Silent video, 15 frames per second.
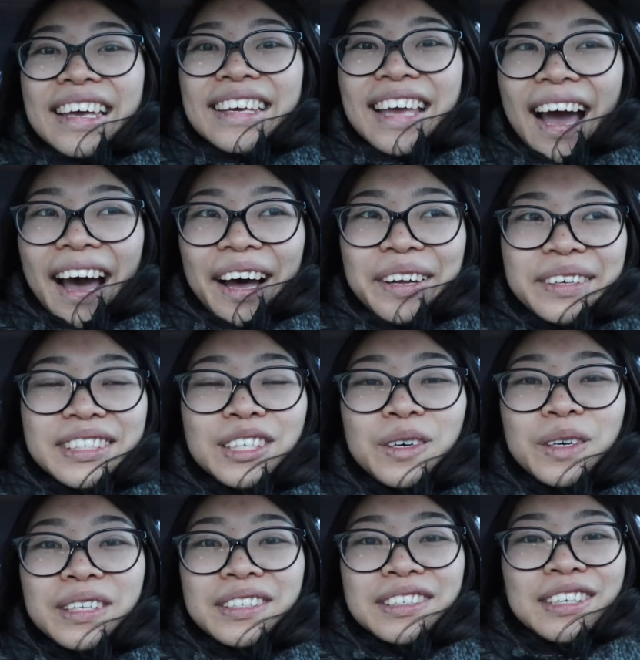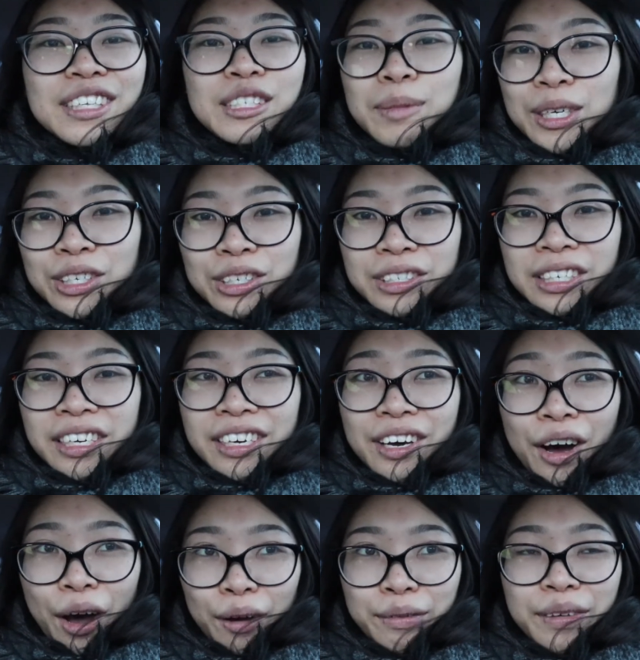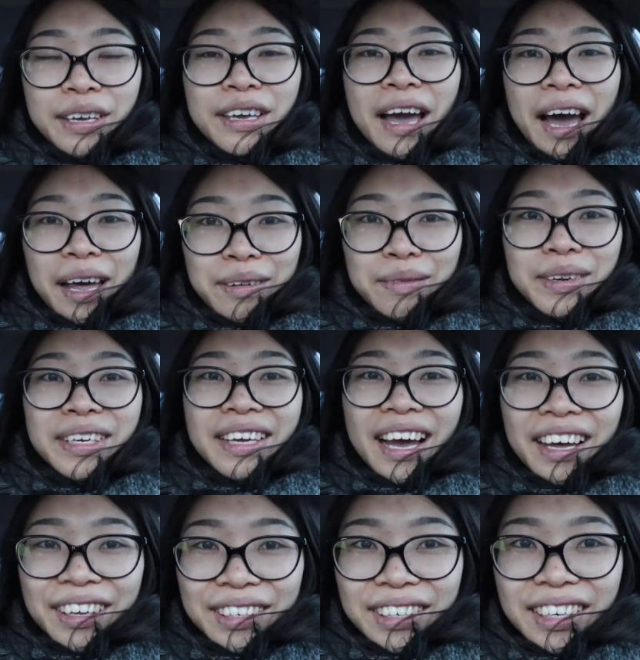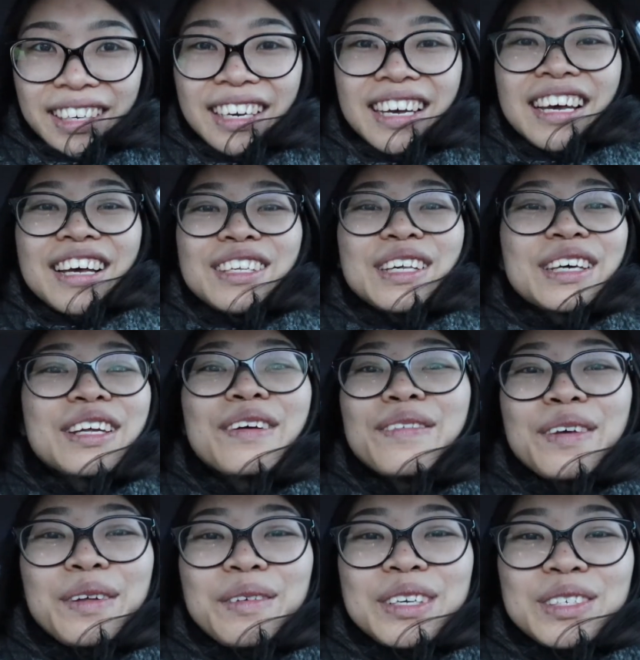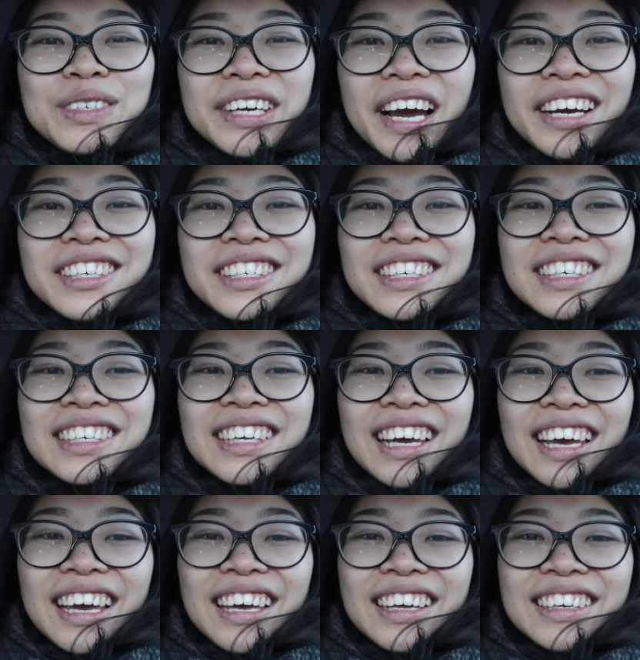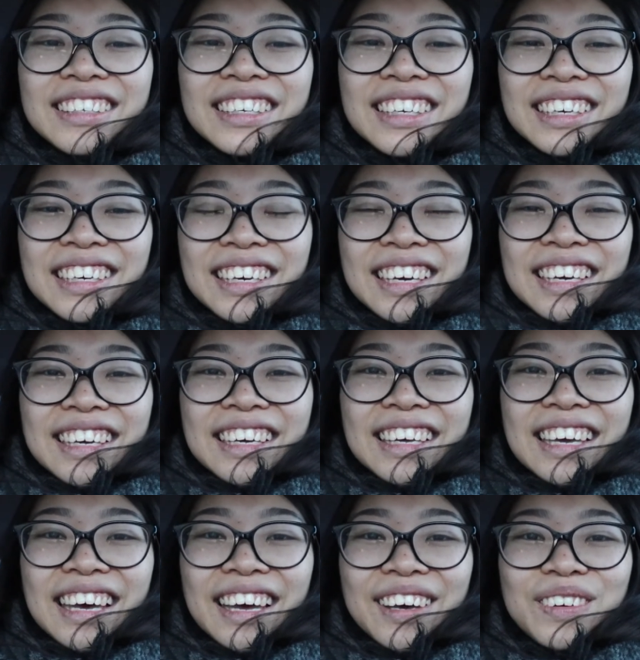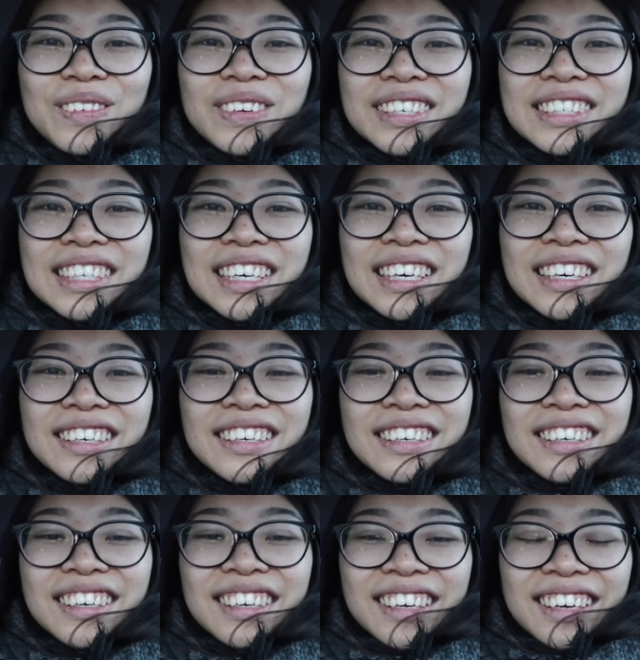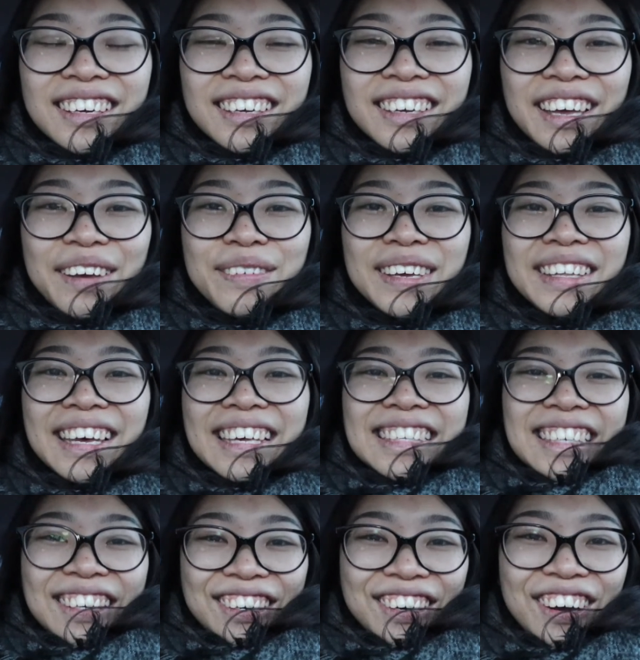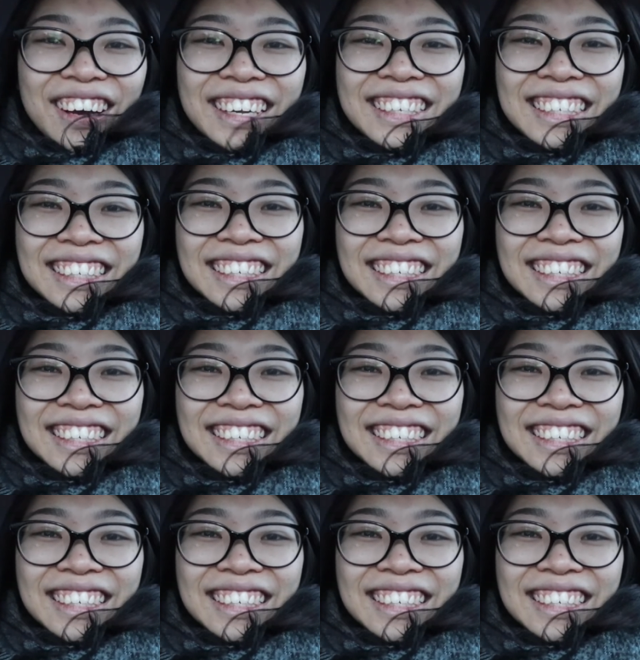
yeah, so it's specialty coffee advent calendar. So I'm gonna film his reaction and yeah, we'll see if he likes it or not.